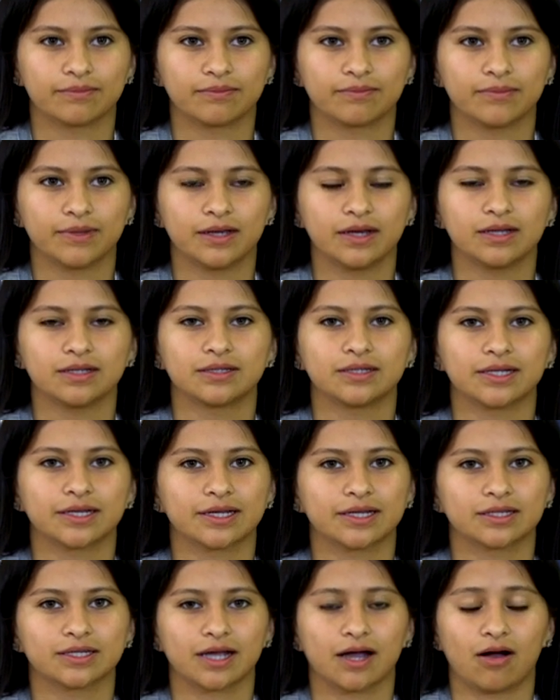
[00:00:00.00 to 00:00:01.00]
The
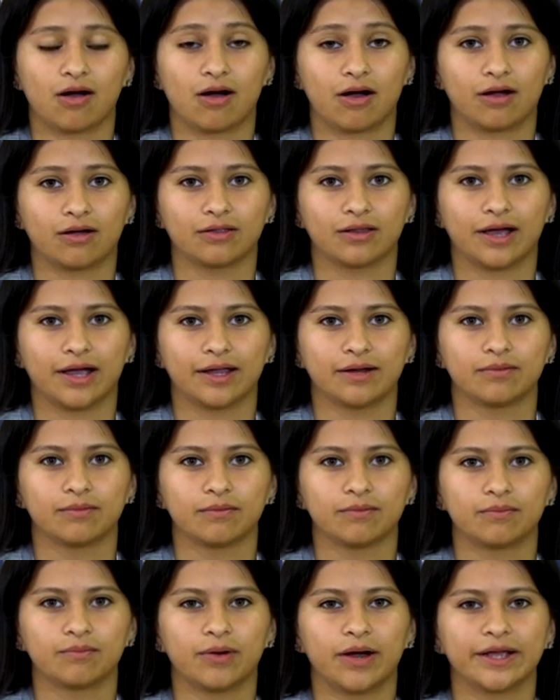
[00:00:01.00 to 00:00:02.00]
tickets are online,
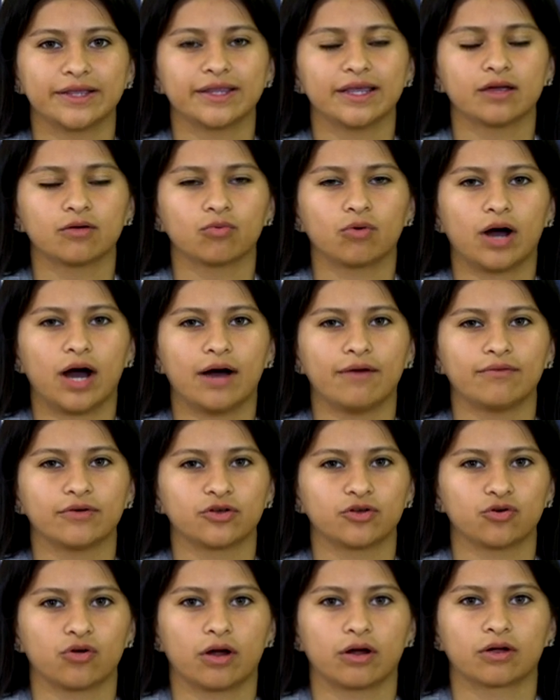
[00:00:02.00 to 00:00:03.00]
but I think we'll have a
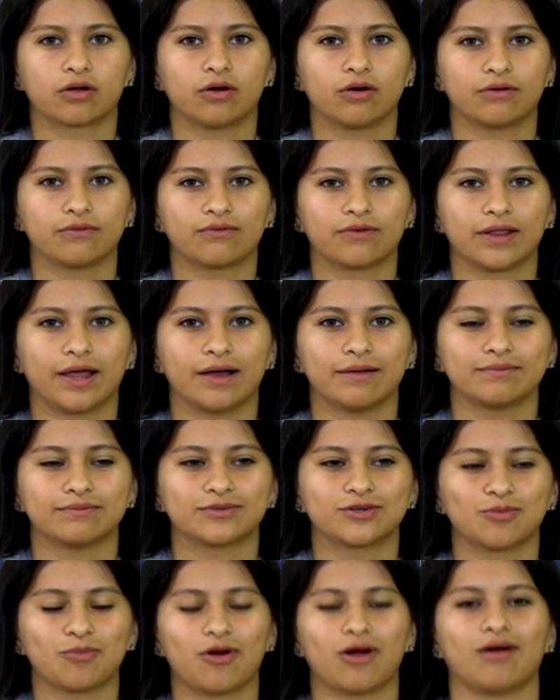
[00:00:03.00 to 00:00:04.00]
QR code for that
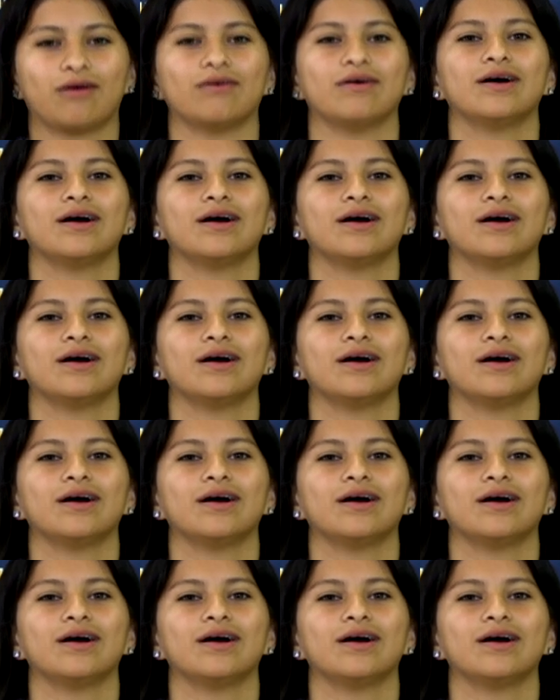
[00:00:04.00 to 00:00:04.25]
tomorrow.